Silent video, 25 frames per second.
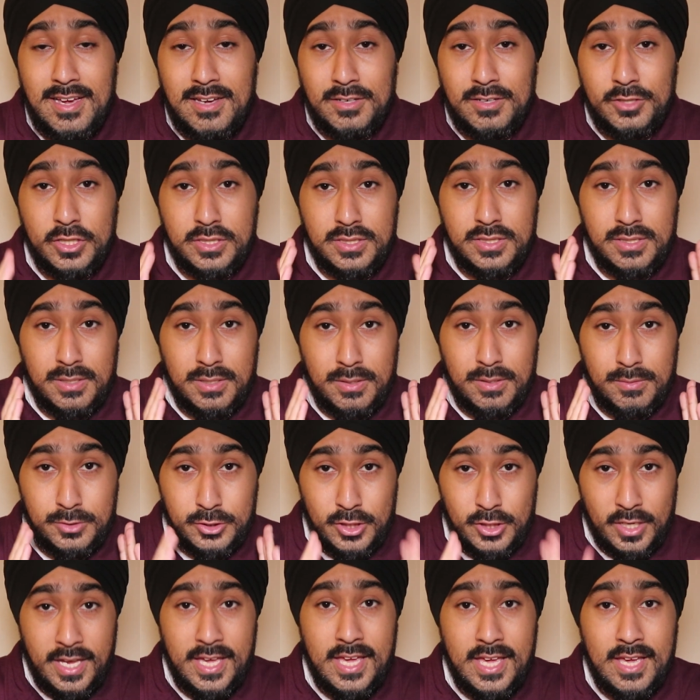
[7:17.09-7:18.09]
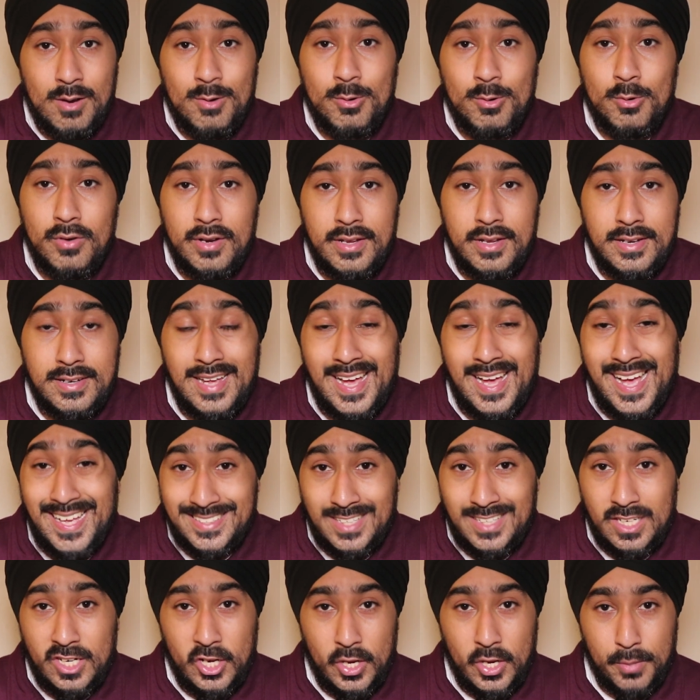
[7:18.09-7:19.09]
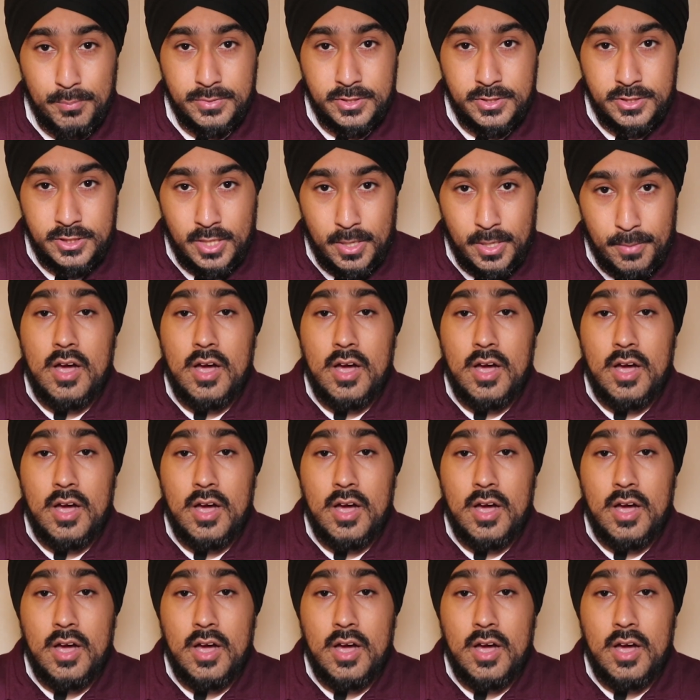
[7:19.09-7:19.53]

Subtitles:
just chucking it all in as a lump sum.